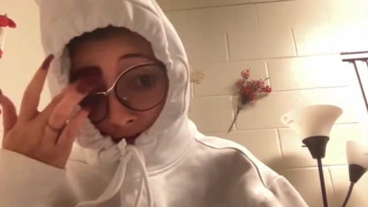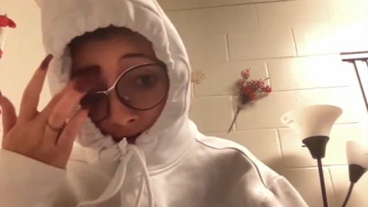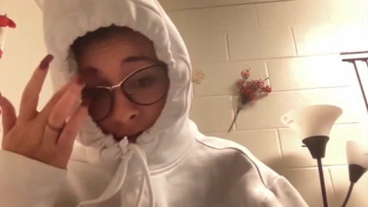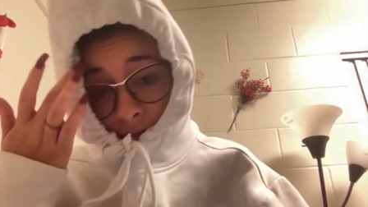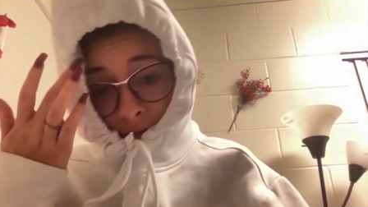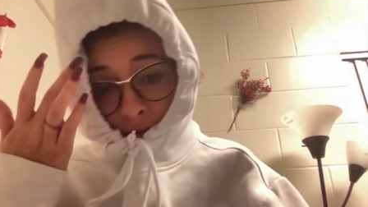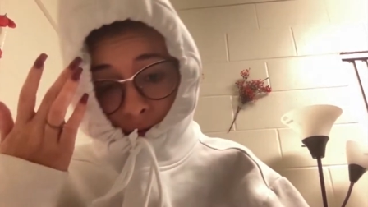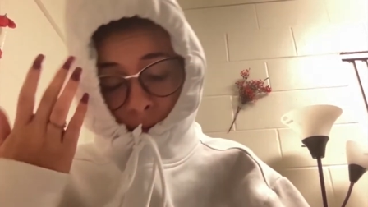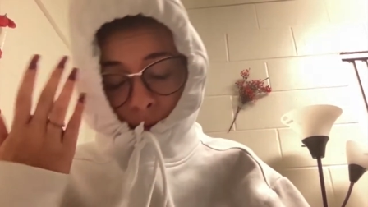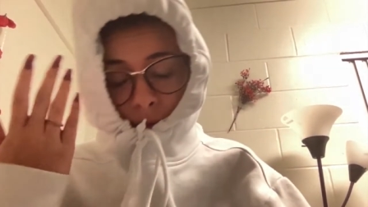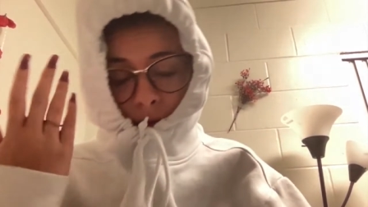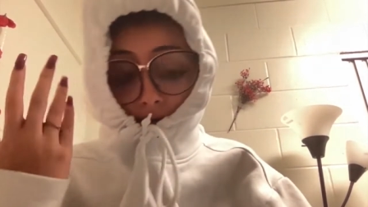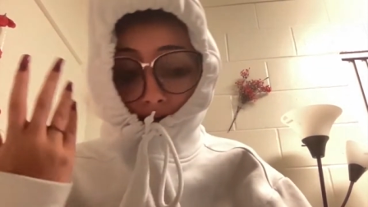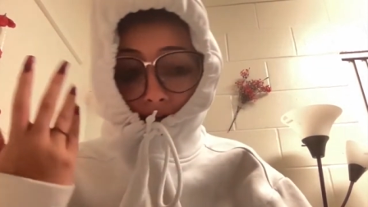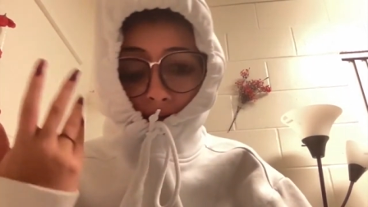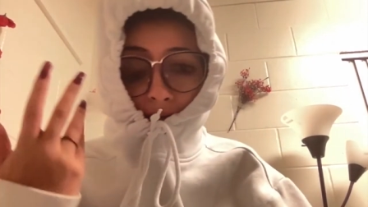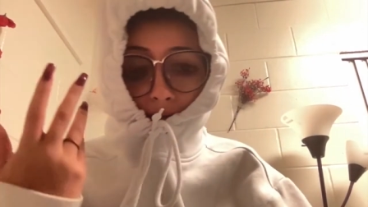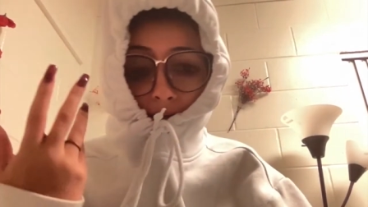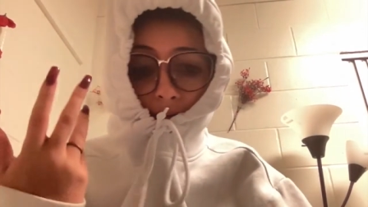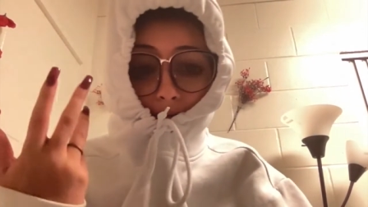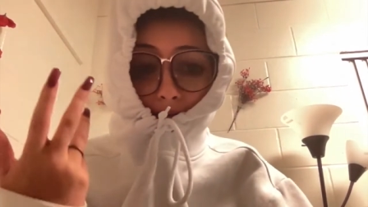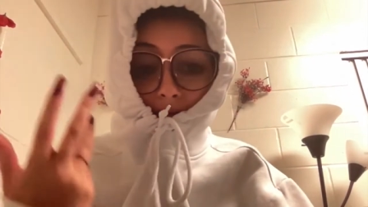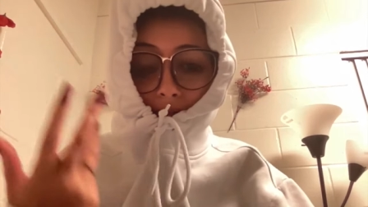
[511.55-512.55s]
of a walk it
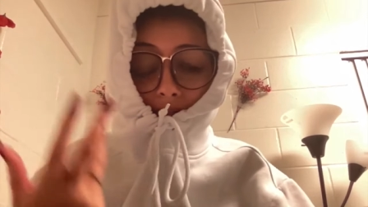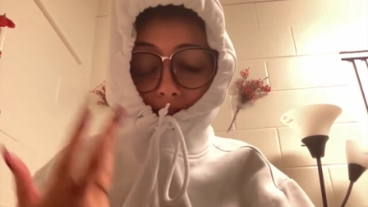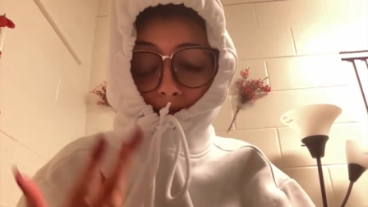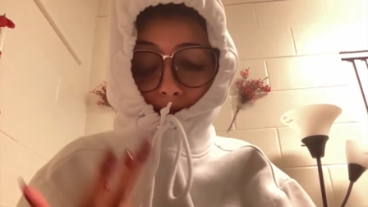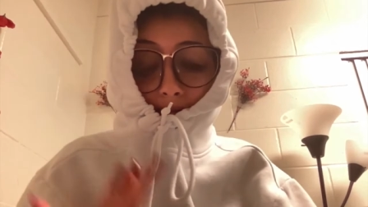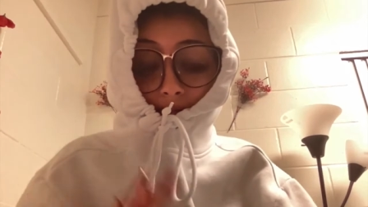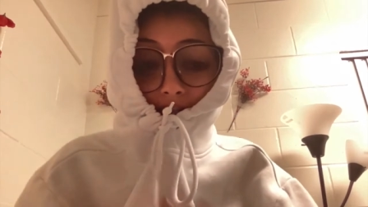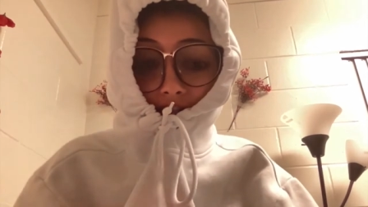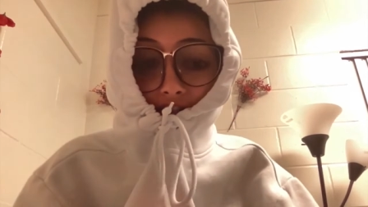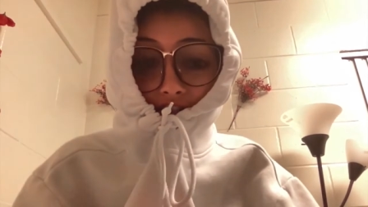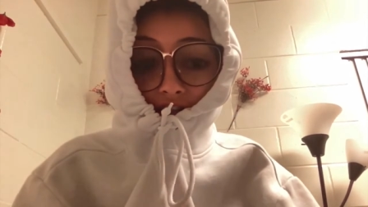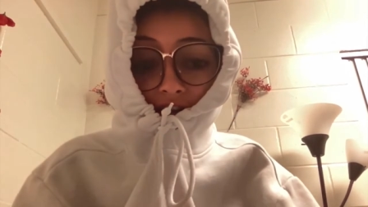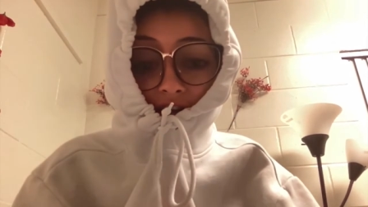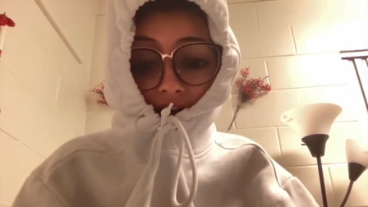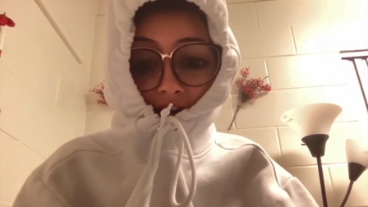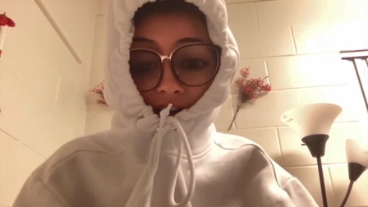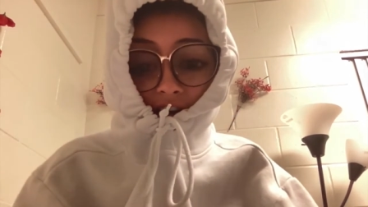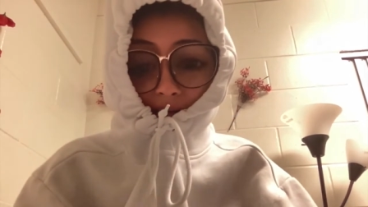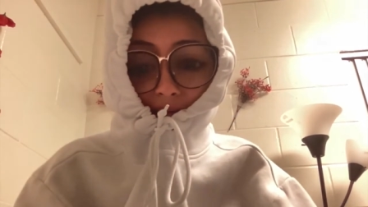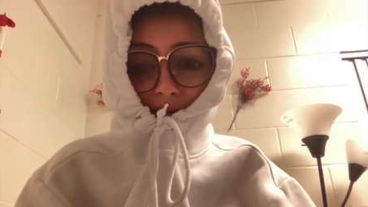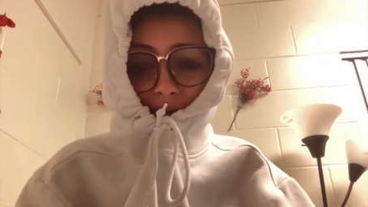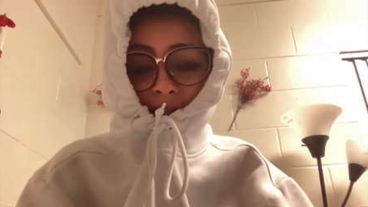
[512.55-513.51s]
would be to my job.